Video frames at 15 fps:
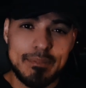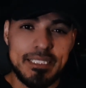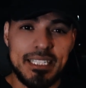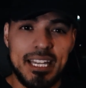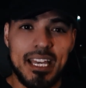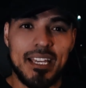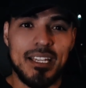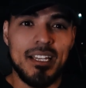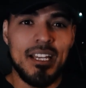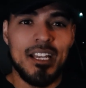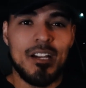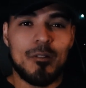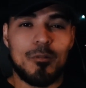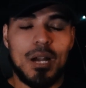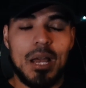today,
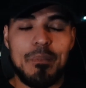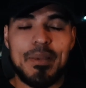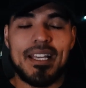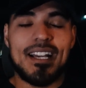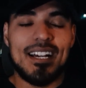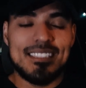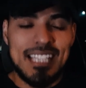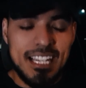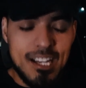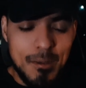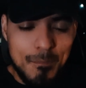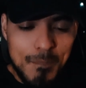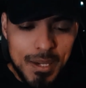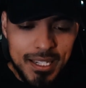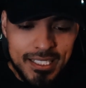right? Because I
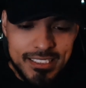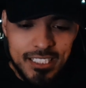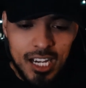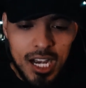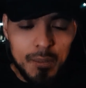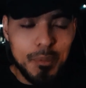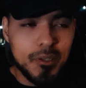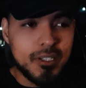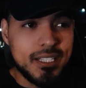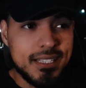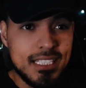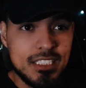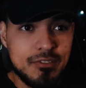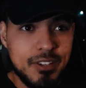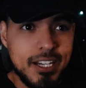committed to uploading
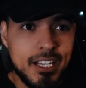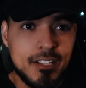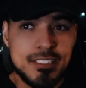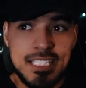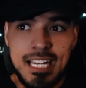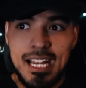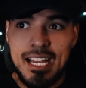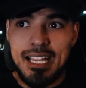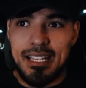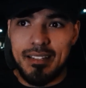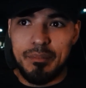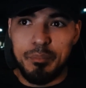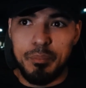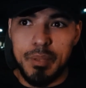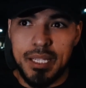these videos and
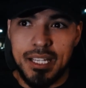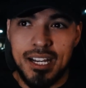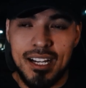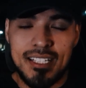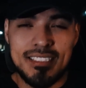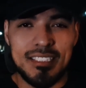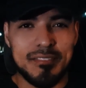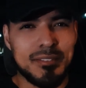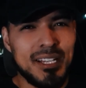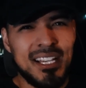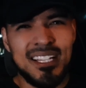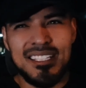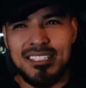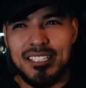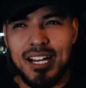and because of
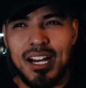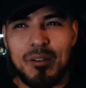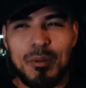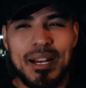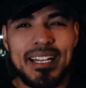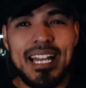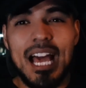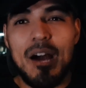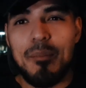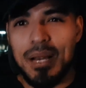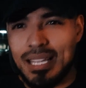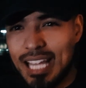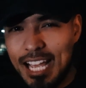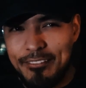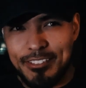uh, right now my
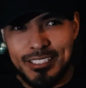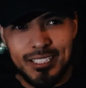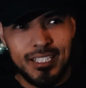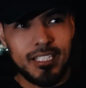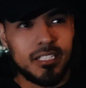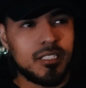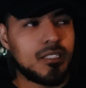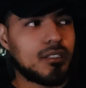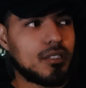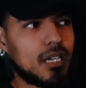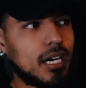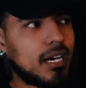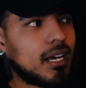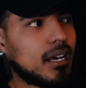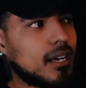life is a little
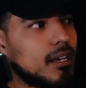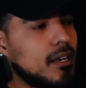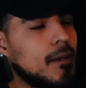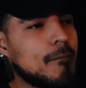uh,